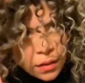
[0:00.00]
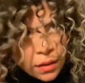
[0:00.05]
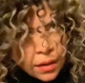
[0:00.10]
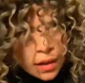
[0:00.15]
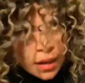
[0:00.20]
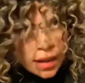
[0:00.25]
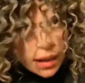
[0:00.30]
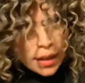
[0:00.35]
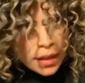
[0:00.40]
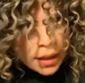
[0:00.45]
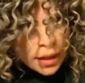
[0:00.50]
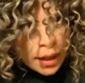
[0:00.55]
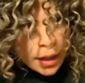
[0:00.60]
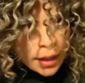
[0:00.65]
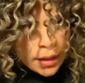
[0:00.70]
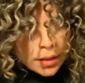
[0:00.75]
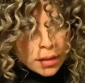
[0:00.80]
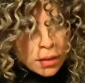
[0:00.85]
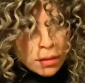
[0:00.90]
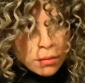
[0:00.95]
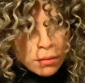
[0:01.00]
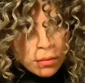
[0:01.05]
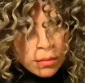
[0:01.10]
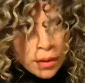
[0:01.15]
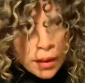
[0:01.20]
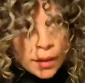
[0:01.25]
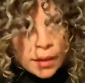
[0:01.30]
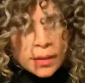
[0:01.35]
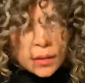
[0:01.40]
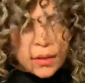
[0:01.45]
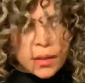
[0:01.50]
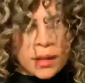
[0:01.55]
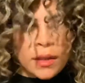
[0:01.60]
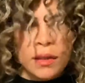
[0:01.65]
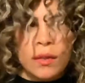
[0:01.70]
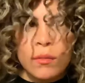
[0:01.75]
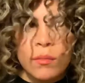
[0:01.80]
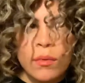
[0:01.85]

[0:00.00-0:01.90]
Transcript: I kind of, what I did